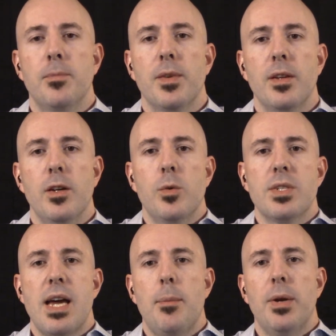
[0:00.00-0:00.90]
Look what's
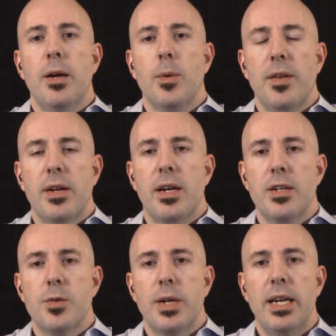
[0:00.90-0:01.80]
happening around the
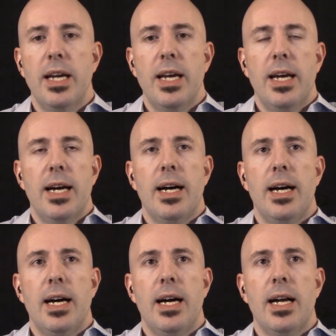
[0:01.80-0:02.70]
country.
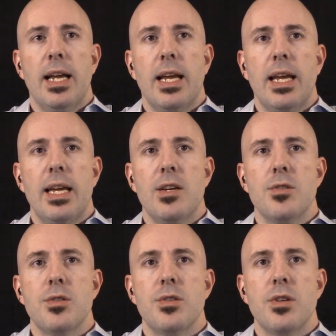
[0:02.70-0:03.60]
Are
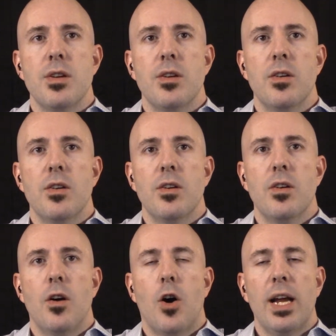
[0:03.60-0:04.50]

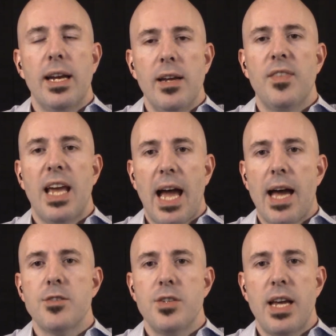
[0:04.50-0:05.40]
any of the
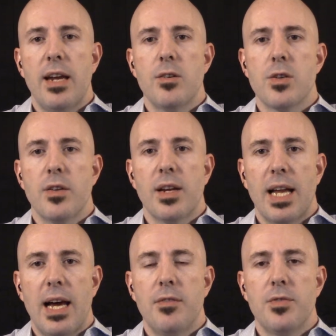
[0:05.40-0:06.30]
agitators on the
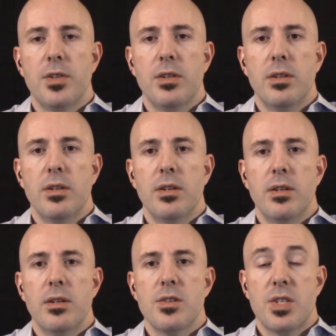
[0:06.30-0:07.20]
left
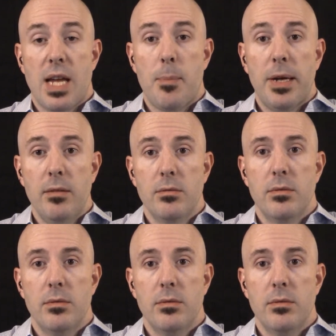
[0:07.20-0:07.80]
stopping?